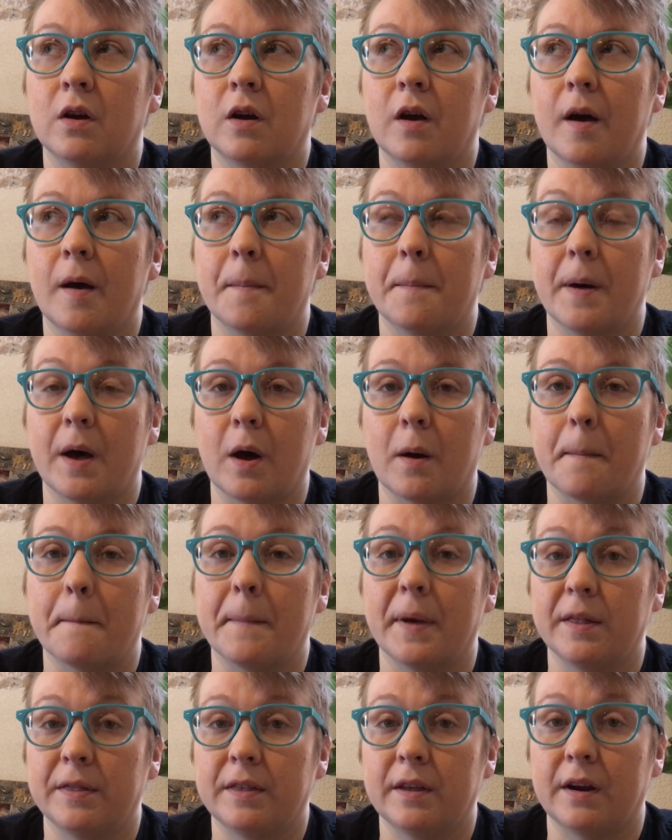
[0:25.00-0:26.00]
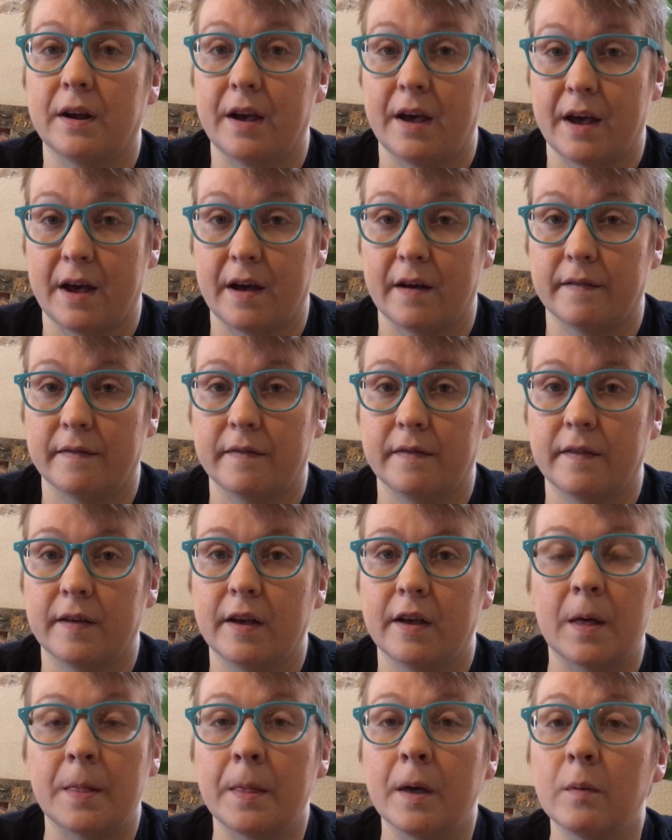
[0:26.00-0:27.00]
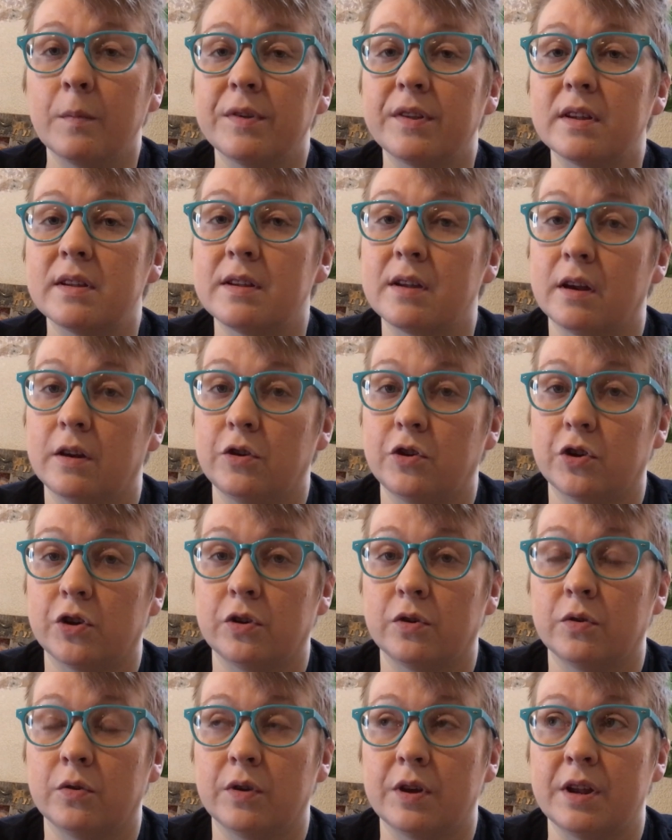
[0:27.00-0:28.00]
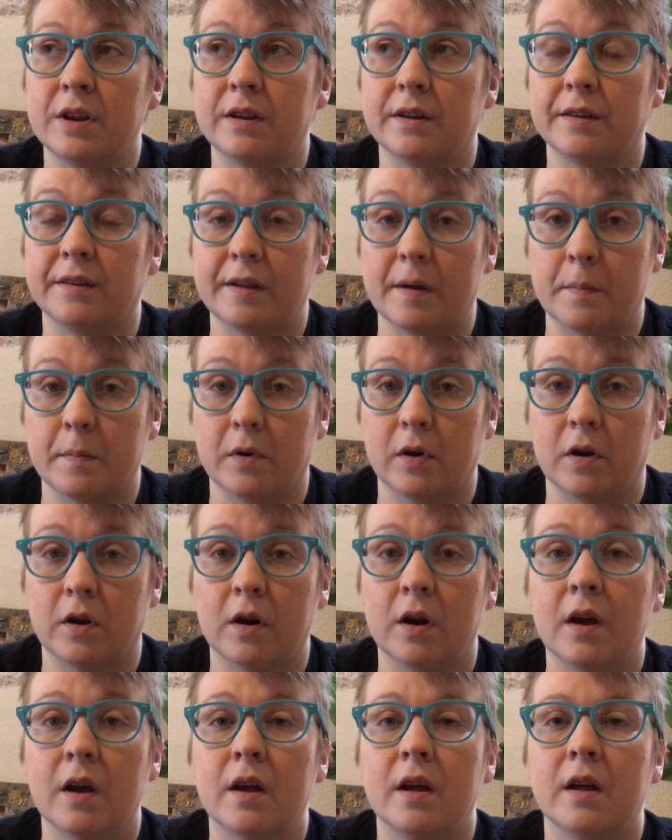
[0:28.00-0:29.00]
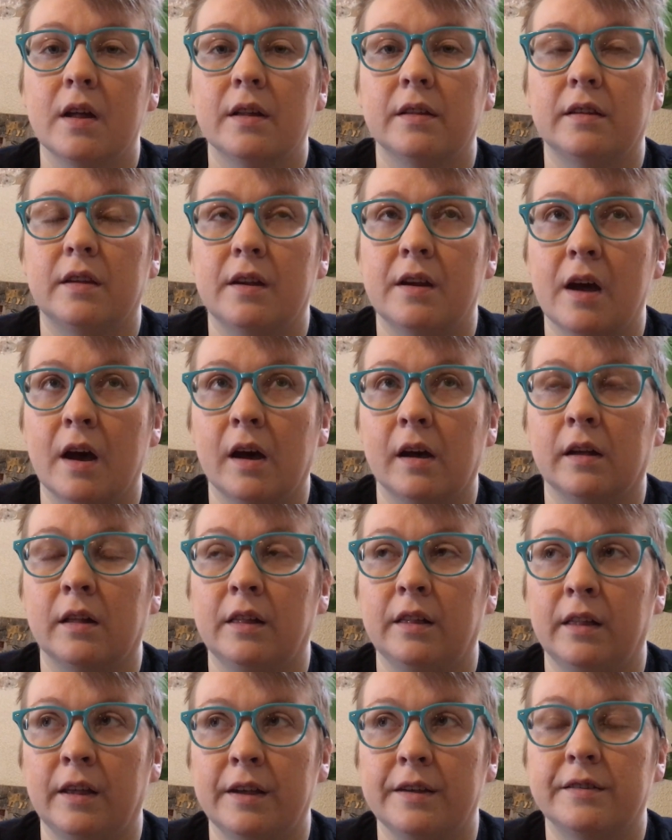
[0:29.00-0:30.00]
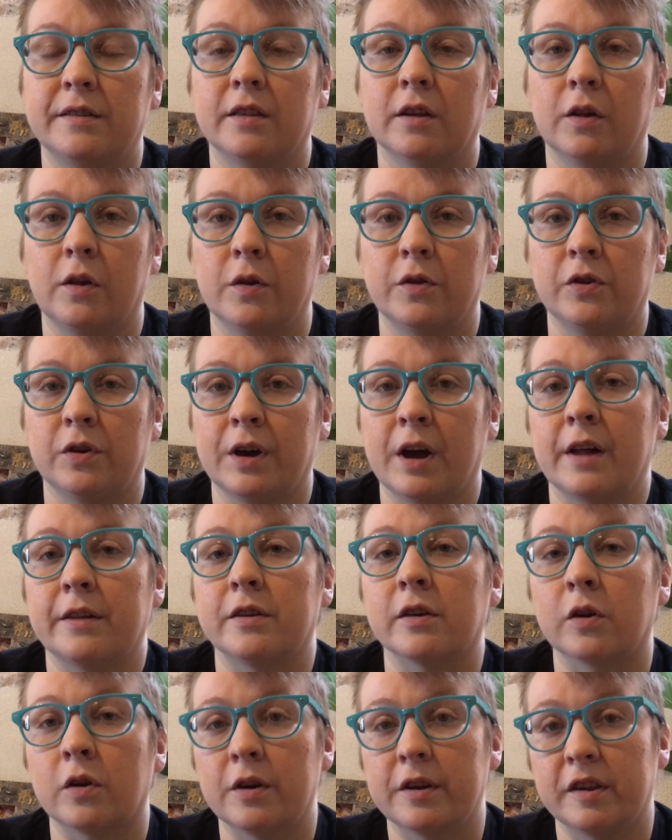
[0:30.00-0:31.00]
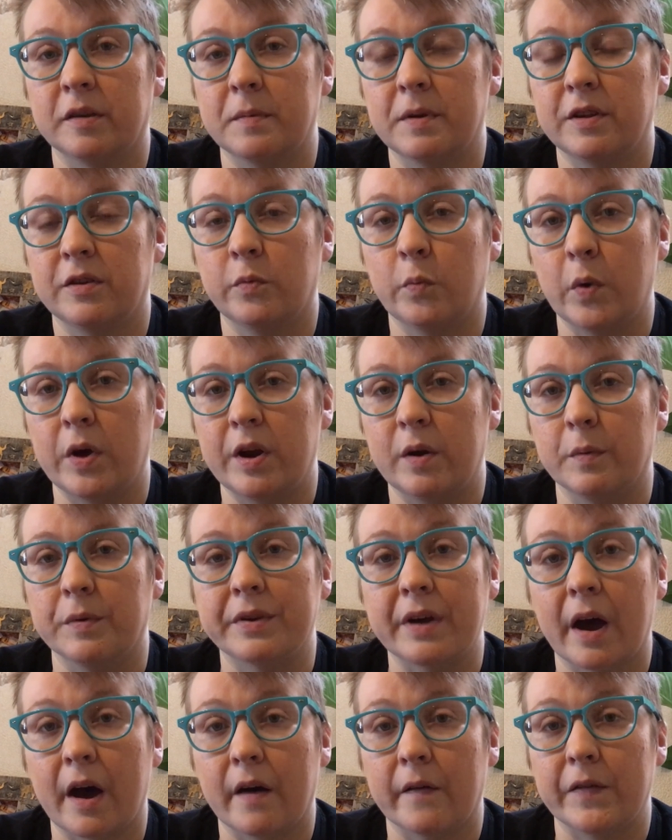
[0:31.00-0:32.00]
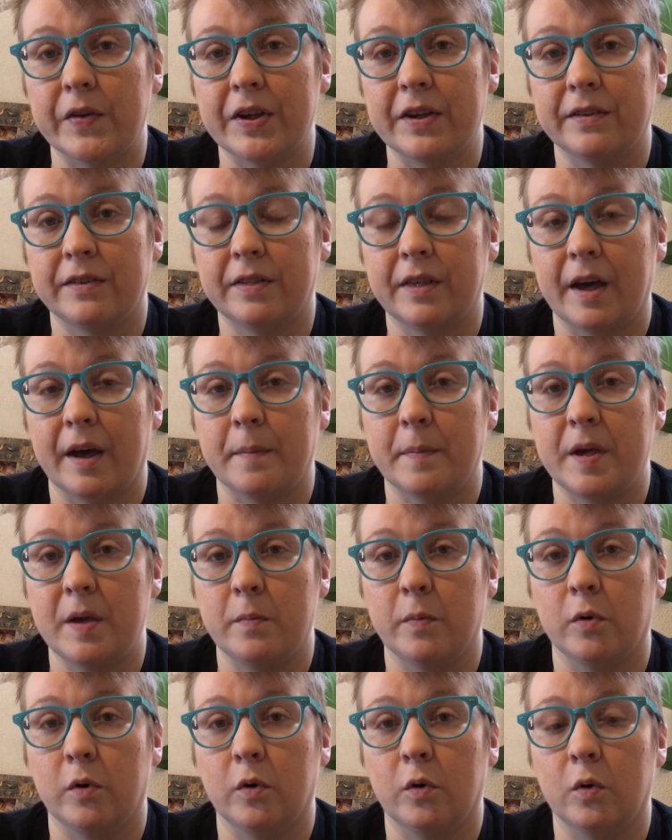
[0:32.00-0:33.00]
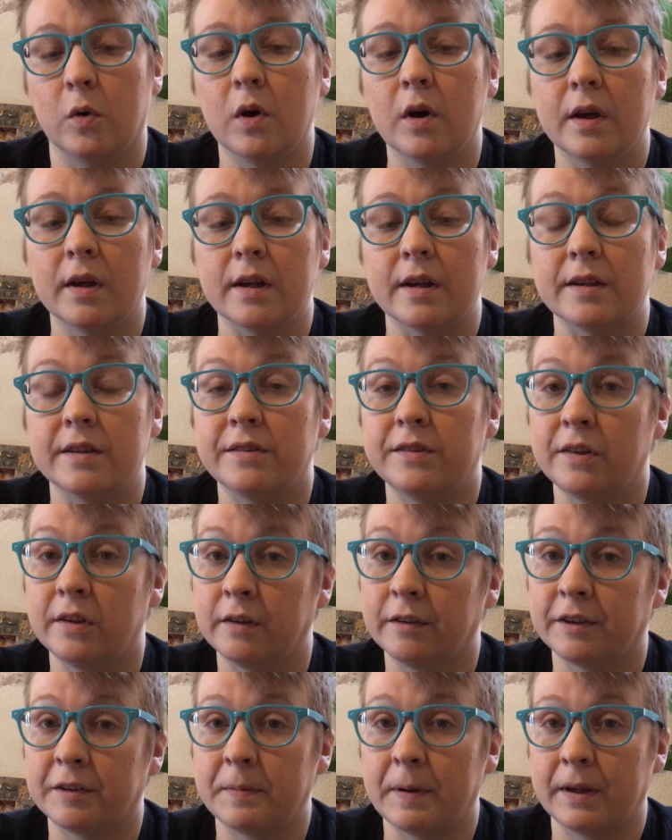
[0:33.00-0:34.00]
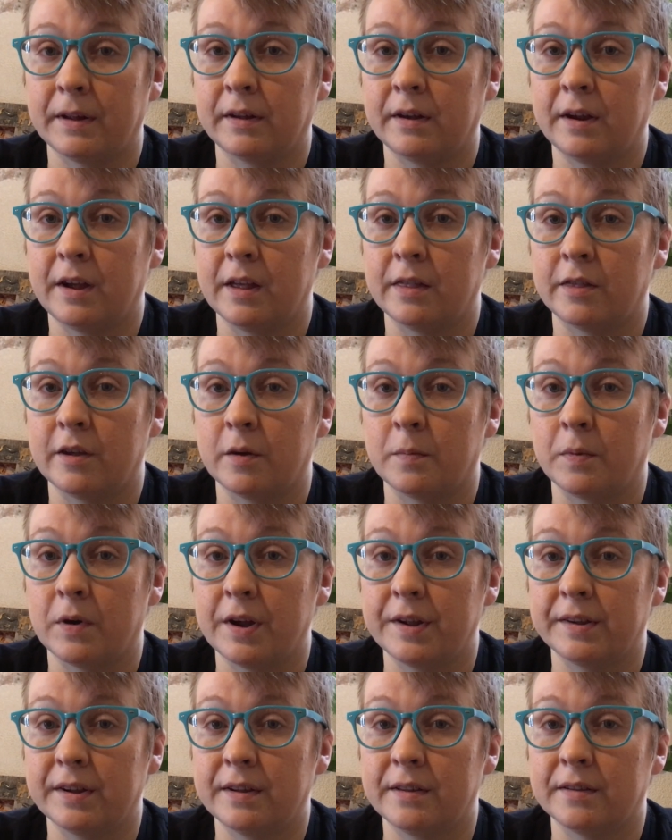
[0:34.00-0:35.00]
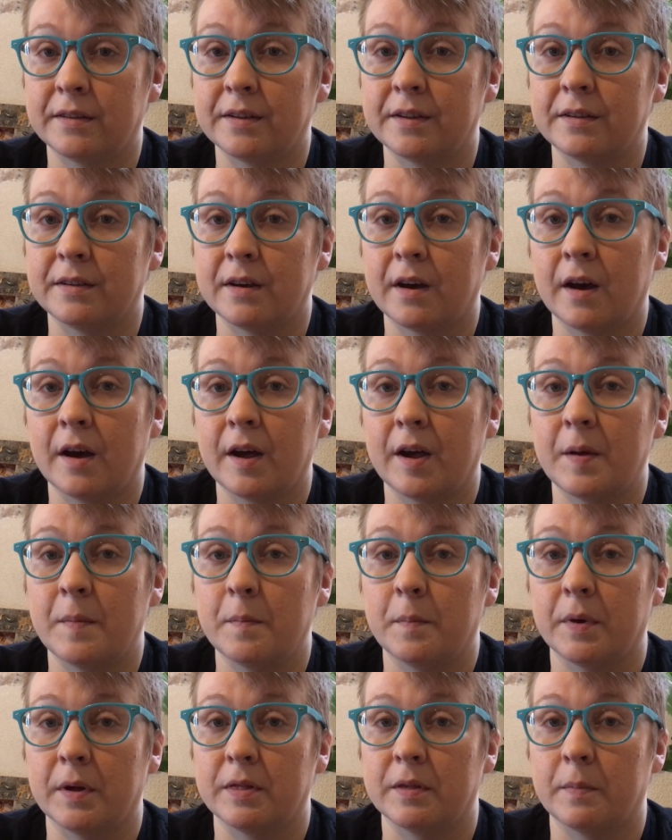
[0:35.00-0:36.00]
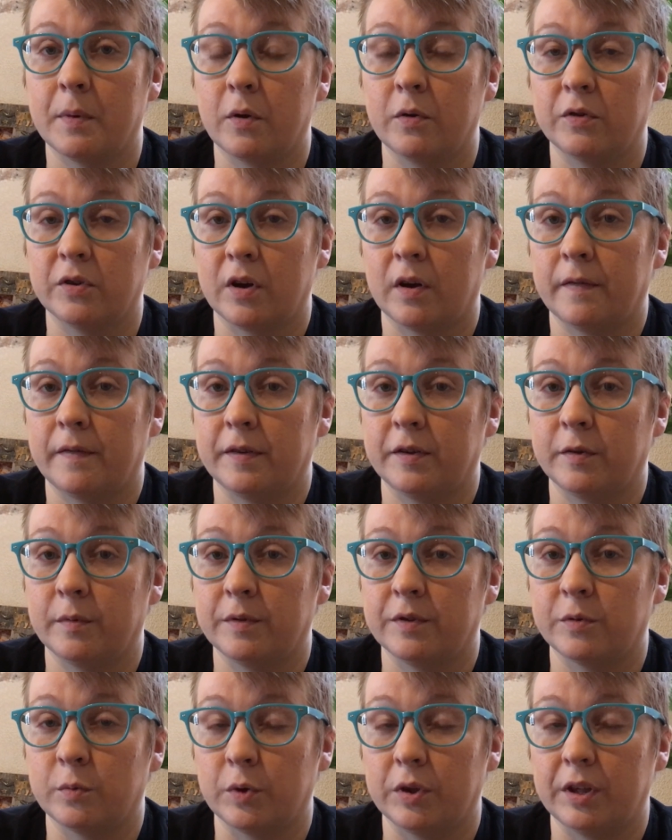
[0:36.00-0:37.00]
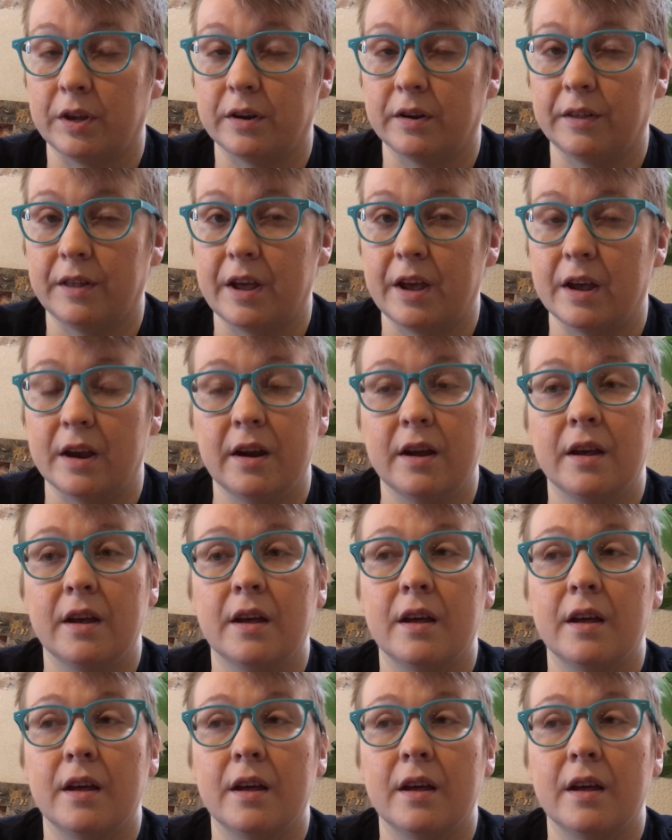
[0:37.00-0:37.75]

about a month and a half. And that was intentional in December to not list the closer it got to Christmas when it was obvious that people still expected to get their presents in time, but the post office was really delayed.